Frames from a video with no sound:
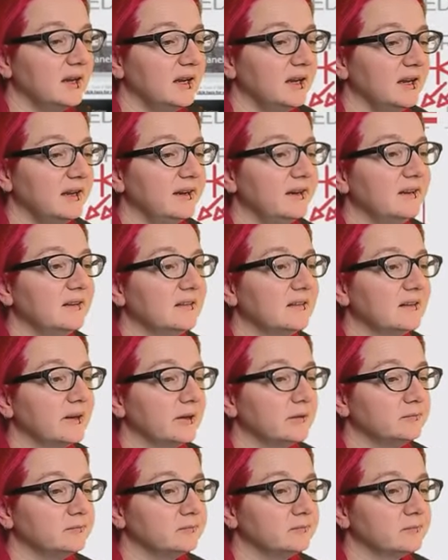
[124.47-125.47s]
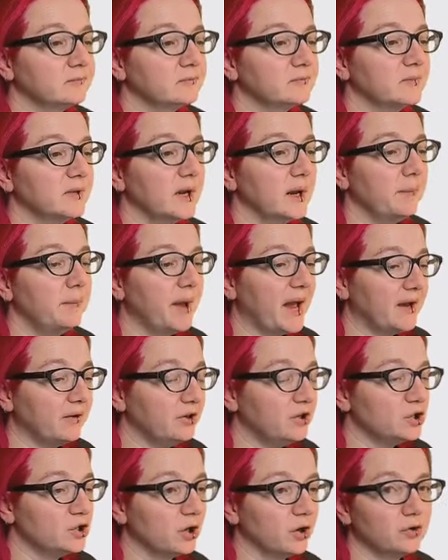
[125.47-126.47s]
is a
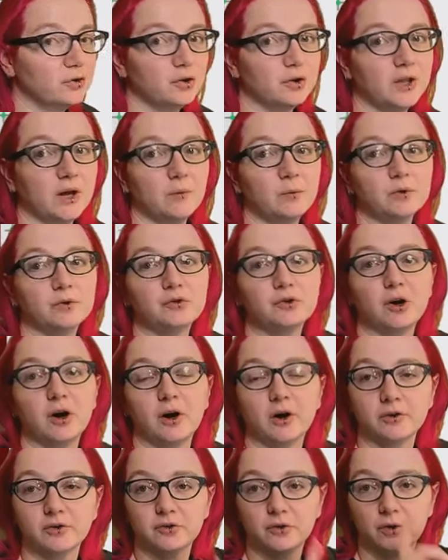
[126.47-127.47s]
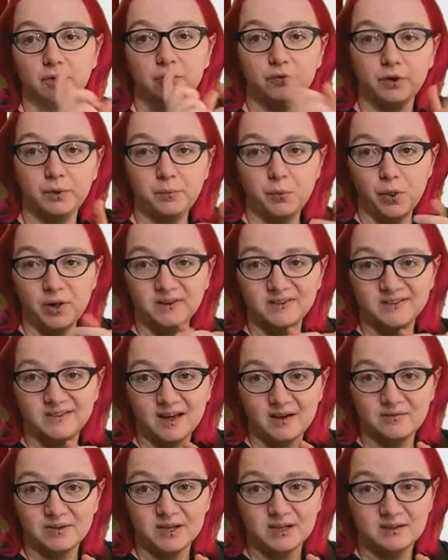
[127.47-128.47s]
battery charger that will charge
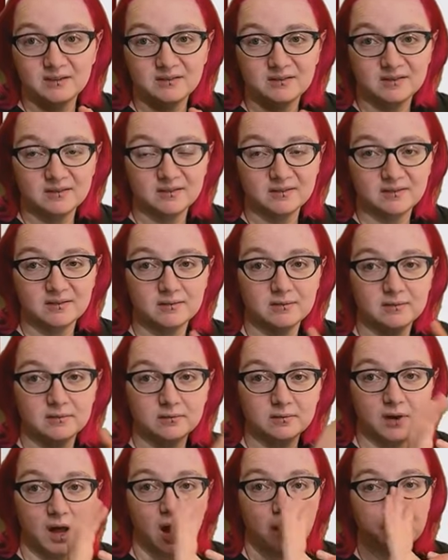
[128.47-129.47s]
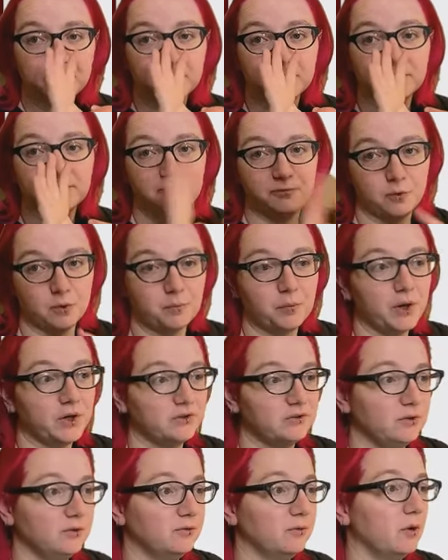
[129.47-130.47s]
3.7 nominal,
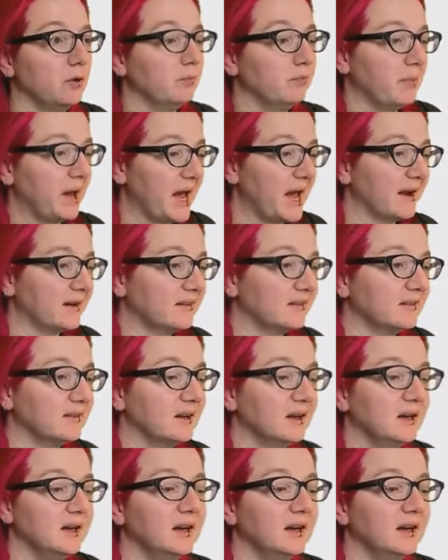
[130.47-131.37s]
4.2 volt max